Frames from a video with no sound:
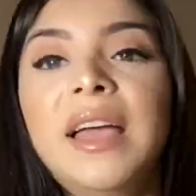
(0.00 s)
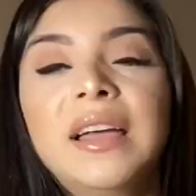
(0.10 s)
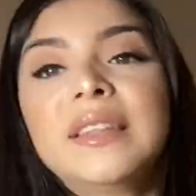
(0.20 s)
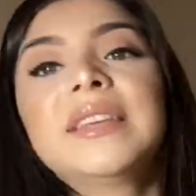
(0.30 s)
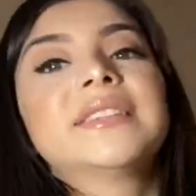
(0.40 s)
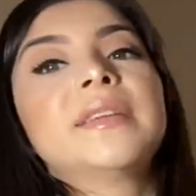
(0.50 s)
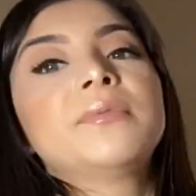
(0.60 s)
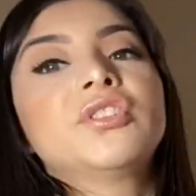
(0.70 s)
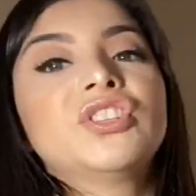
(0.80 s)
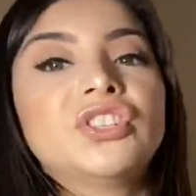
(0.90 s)
I like
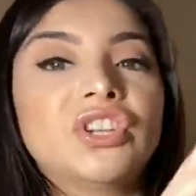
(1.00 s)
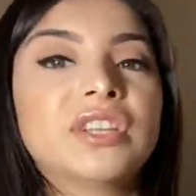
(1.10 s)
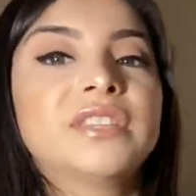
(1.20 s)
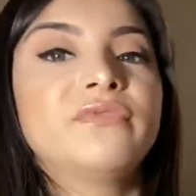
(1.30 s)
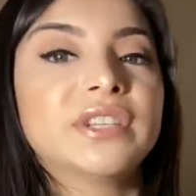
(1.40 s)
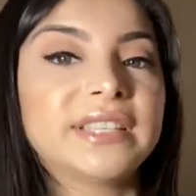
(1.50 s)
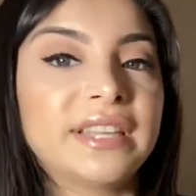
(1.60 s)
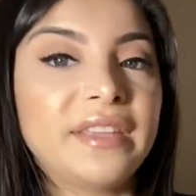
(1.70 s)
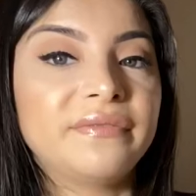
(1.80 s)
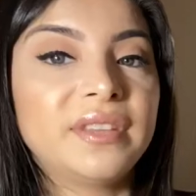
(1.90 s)
zippers just for
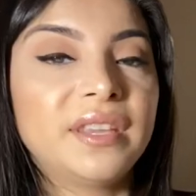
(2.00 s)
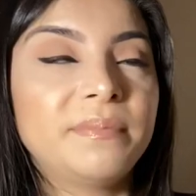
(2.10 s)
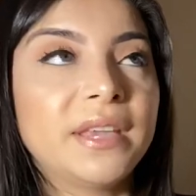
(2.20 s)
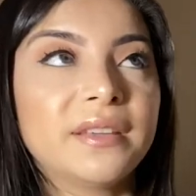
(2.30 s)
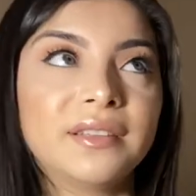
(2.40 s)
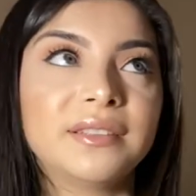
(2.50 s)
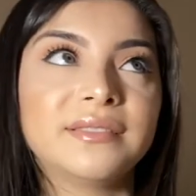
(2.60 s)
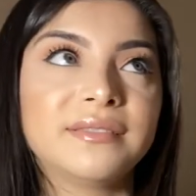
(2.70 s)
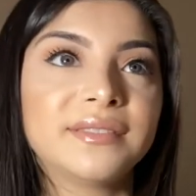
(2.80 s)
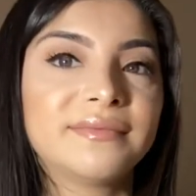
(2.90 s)
safety
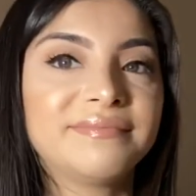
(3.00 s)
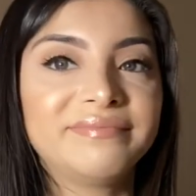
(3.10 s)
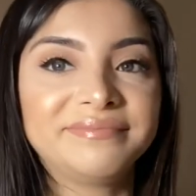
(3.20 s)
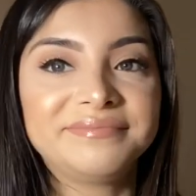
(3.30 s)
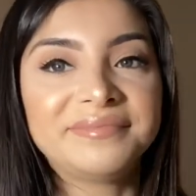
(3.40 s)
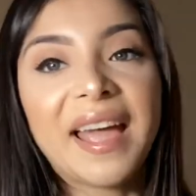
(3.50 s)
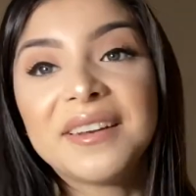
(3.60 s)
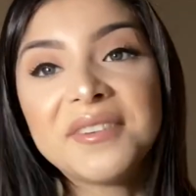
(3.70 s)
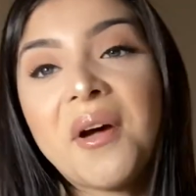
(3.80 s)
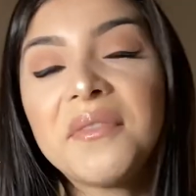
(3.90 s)
because I don't
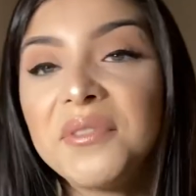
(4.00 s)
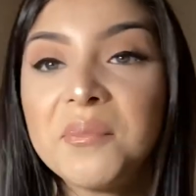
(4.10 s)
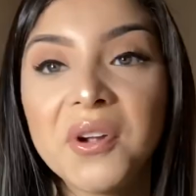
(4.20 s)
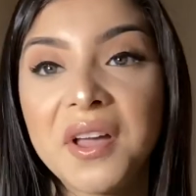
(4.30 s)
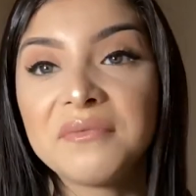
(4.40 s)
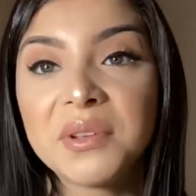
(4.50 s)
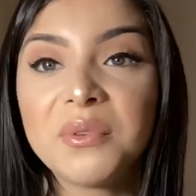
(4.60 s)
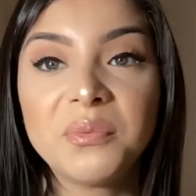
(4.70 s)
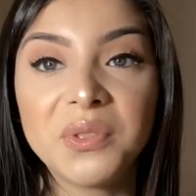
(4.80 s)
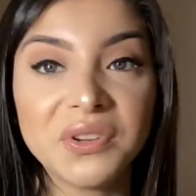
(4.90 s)
know, I feel more comfortable
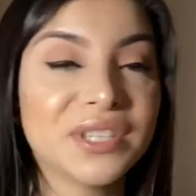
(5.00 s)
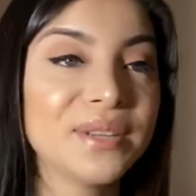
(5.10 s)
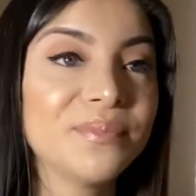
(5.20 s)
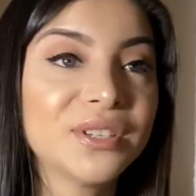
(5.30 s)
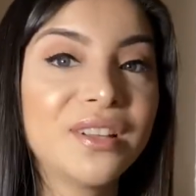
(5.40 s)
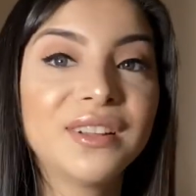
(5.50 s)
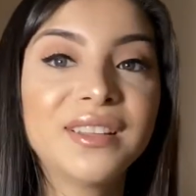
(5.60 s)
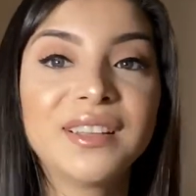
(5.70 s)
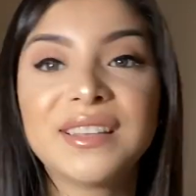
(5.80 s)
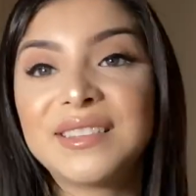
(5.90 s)
when there's zippers on
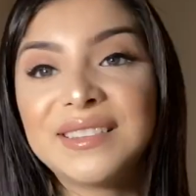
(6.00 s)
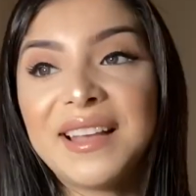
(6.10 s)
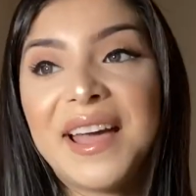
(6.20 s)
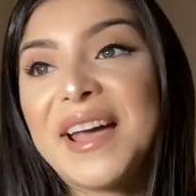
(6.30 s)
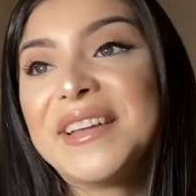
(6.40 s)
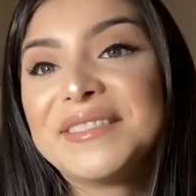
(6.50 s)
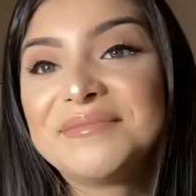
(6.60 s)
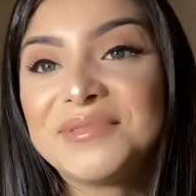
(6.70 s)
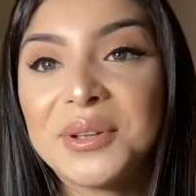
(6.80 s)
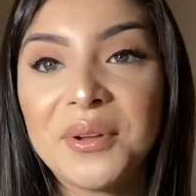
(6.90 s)
it because I
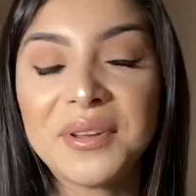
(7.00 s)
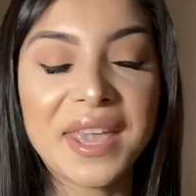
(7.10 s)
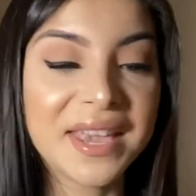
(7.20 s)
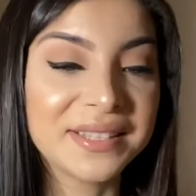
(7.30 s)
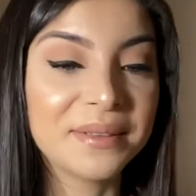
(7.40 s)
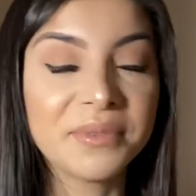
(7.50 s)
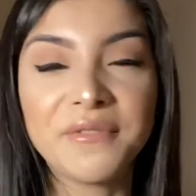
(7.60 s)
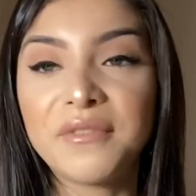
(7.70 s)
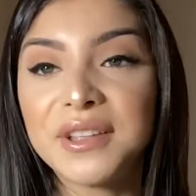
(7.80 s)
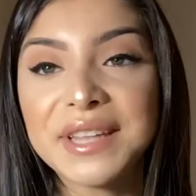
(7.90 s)
don't know, in case something
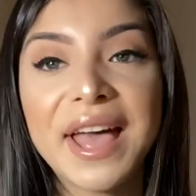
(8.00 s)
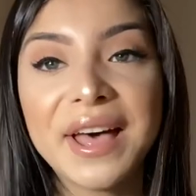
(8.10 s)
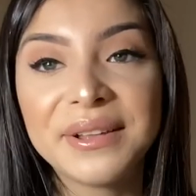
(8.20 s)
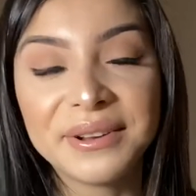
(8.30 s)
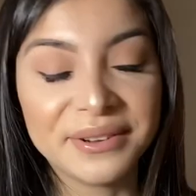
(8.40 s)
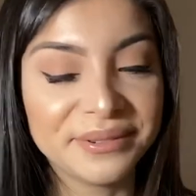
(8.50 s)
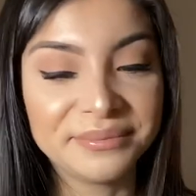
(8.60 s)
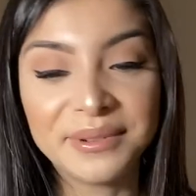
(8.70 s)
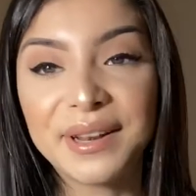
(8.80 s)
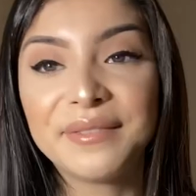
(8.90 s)
falls out or
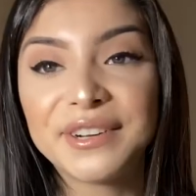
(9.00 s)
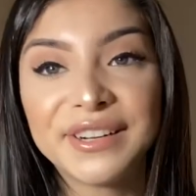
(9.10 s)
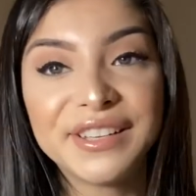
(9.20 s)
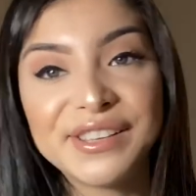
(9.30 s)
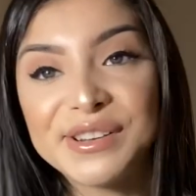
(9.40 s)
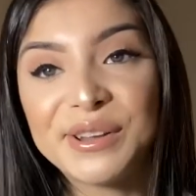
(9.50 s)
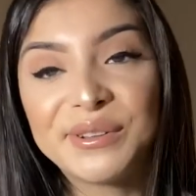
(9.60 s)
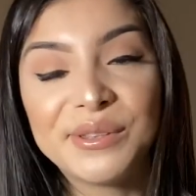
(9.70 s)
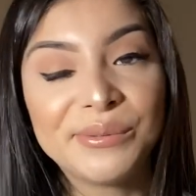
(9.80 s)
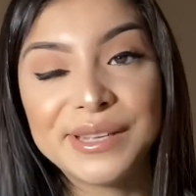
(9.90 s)
whatever, you know,
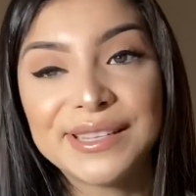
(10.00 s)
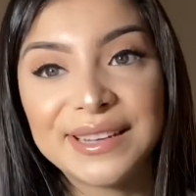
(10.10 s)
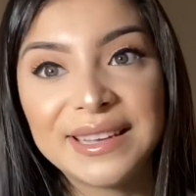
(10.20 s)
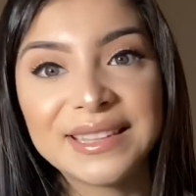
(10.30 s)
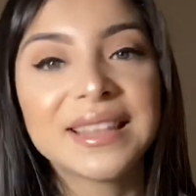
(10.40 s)
the reason is.